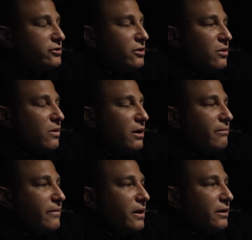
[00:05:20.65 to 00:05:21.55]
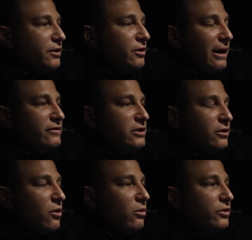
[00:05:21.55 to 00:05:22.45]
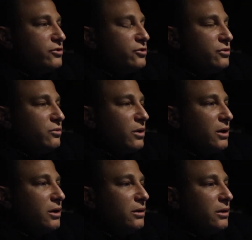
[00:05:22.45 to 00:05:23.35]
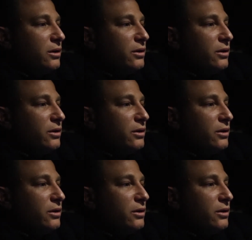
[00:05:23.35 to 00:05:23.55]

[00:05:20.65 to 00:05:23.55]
So, you know, obviously the goal is to